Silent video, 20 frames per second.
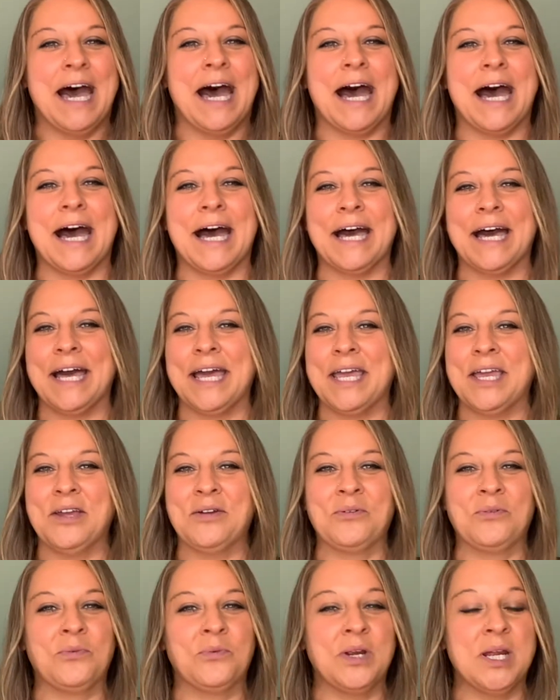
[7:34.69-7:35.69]
I
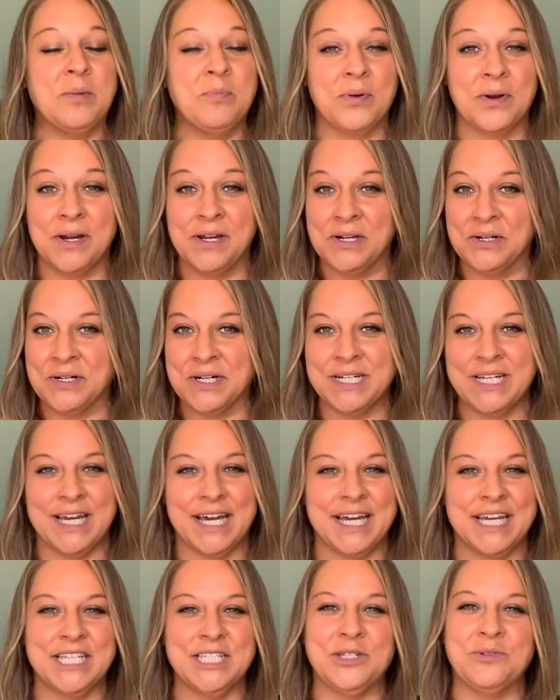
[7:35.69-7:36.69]

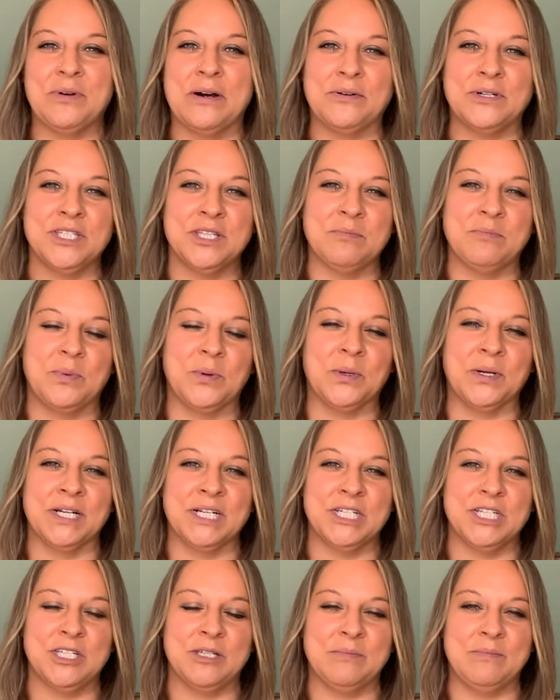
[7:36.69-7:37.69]
reprioritized what was
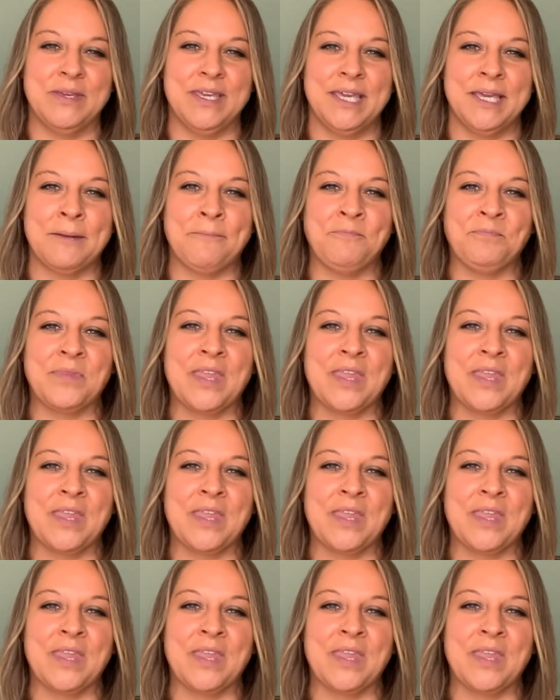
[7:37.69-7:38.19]
important to me.